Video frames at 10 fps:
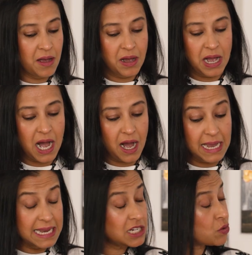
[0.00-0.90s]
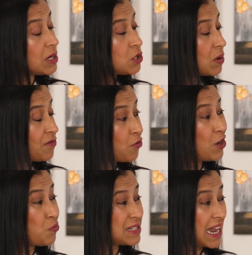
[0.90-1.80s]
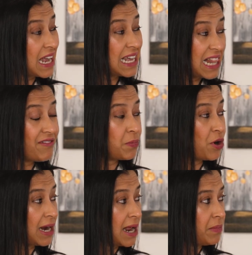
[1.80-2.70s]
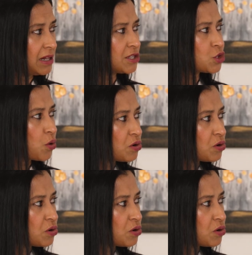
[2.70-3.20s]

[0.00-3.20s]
In 2024, it was like 11.9 million. So